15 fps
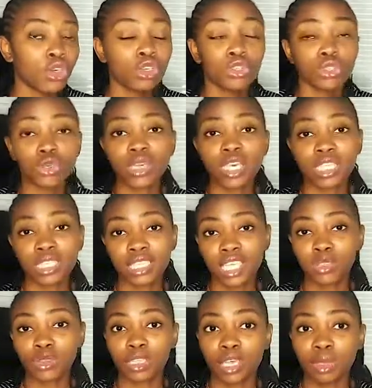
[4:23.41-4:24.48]
So you can say
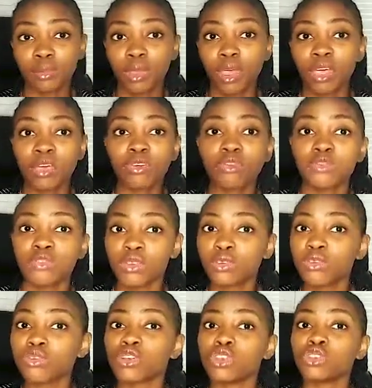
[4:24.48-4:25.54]
to them, feel
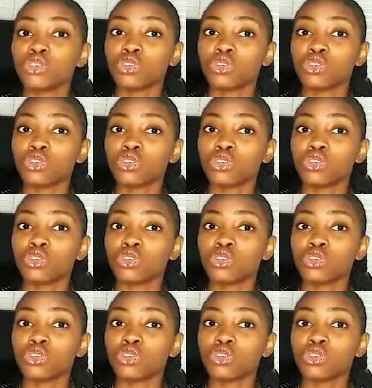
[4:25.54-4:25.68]
free to